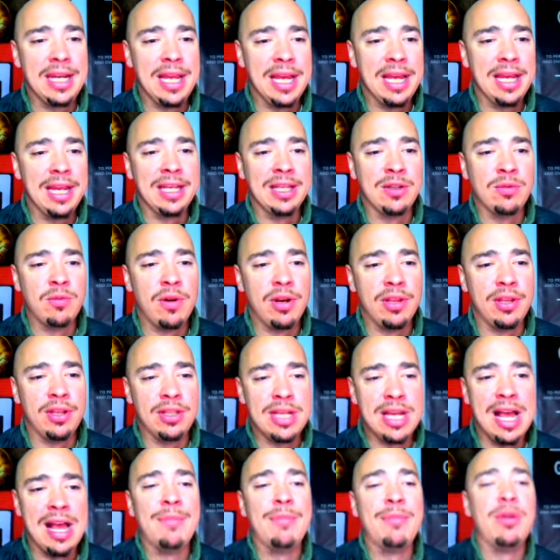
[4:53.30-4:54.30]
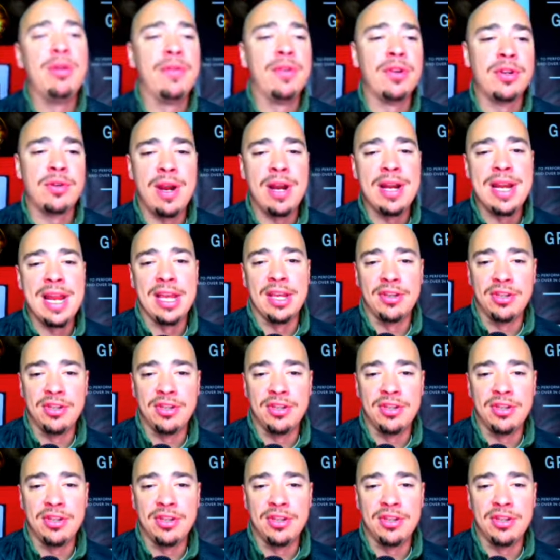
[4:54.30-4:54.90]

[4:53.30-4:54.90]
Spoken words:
it's one of the top movers right now.